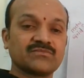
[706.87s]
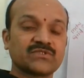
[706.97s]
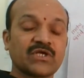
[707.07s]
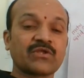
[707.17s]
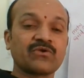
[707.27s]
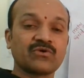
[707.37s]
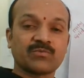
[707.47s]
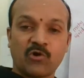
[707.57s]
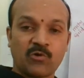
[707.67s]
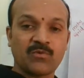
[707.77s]

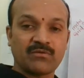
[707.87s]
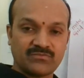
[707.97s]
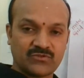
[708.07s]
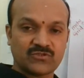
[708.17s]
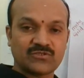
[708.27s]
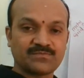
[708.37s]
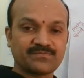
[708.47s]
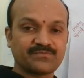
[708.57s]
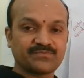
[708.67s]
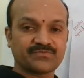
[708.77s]
circuit problems.
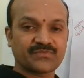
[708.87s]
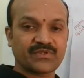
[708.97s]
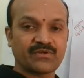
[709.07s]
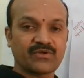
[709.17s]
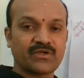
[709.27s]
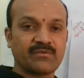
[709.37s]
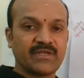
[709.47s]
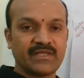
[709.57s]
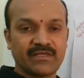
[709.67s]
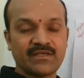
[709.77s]
Okay,
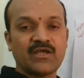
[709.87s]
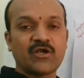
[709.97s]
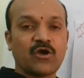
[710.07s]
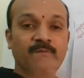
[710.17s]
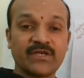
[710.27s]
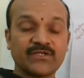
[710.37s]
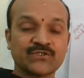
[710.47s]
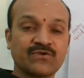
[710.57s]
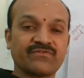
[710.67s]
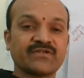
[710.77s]
many
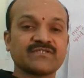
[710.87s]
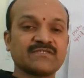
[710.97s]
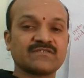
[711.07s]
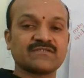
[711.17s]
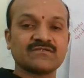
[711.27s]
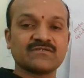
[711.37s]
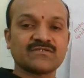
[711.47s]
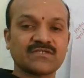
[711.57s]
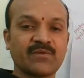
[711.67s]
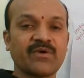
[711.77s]
combination of
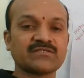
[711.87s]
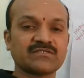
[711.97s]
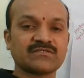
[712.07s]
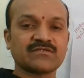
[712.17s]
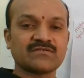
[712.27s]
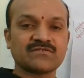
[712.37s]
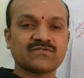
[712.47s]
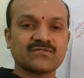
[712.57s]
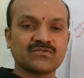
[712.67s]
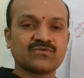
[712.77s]
resistors,
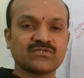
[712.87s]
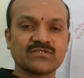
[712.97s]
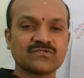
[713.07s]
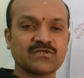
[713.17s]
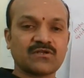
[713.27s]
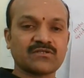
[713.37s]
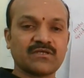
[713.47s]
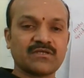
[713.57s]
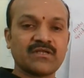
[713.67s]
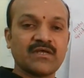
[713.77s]
capacitors, those things are
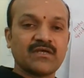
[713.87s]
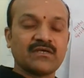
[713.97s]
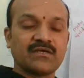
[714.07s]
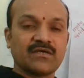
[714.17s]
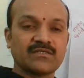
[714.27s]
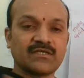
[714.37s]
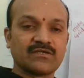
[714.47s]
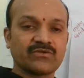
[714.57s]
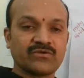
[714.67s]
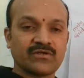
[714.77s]
there. I
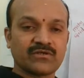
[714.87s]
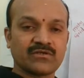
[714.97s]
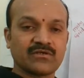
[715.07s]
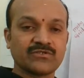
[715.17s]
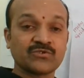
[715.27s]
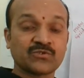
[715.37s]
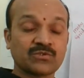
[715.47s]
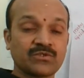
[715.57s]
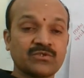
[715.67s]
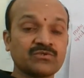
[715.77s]
think you are
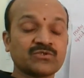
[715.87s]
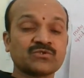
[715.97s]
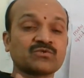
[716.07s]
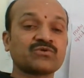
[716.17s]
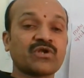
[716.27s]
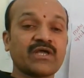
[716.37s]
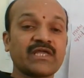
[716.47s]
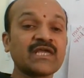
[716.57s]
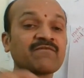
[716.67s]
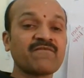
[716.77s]
use it to draw
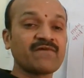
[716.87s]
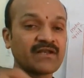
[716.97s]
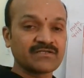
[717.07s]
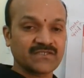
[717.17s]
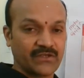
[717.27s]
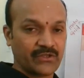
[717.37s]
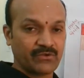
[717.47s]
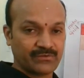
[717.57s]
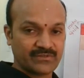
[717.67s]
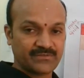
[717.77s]
equivalent
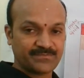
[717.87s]
circuit.